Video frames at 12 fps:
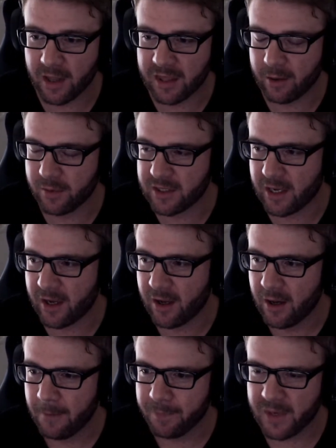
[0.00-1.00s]
I think it was a
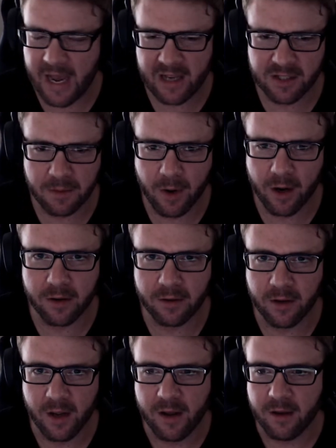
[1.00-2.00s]
an Aston
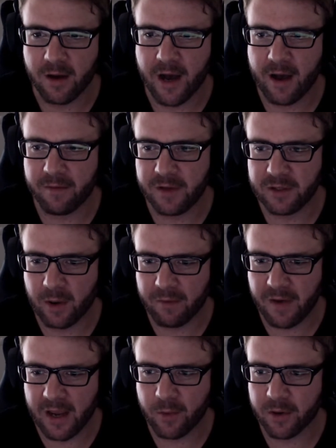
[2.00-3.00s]
Martin uh, V12
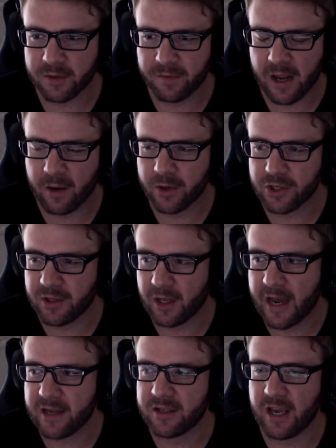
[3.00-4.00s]
Vanquish, Vanquish in the
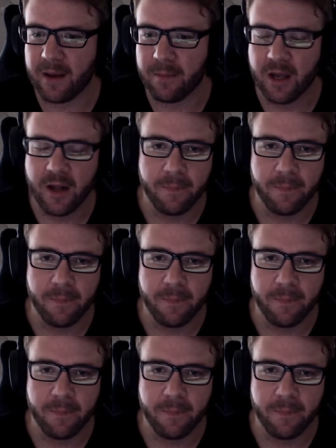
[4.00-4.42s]
last game,